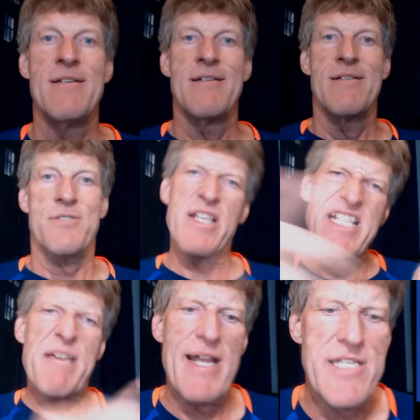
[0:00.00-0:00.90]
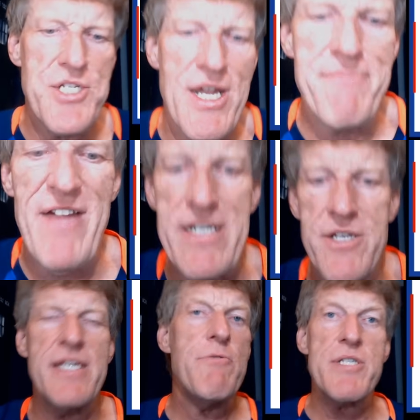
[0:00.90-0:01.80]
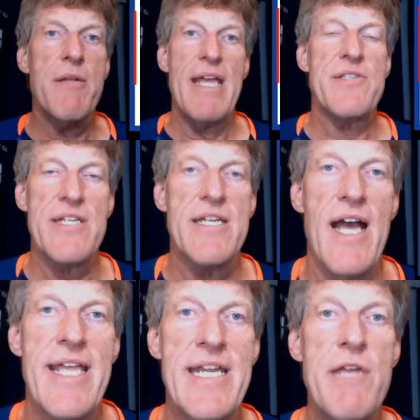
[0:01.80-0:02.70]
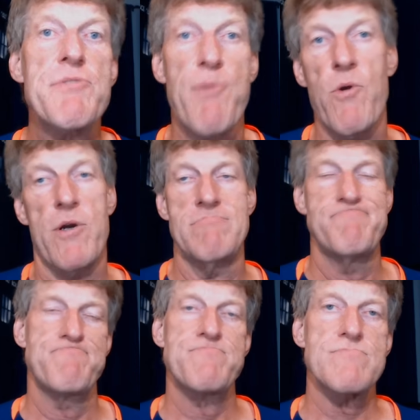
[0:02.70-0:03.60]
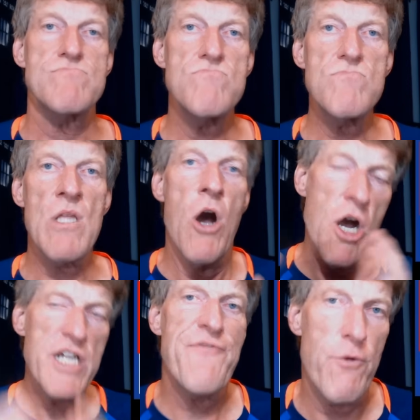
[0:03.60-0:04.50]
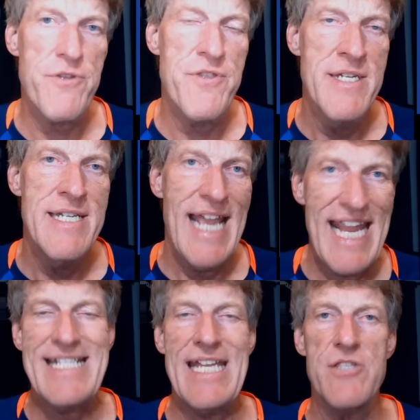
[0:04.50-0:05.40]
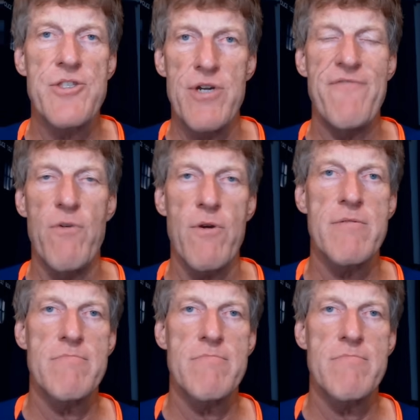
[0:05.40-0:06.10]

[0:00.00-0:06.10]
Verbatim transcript: So let's get back to John Venn, because he was an amazing guy, and he was born August 4th, 1834.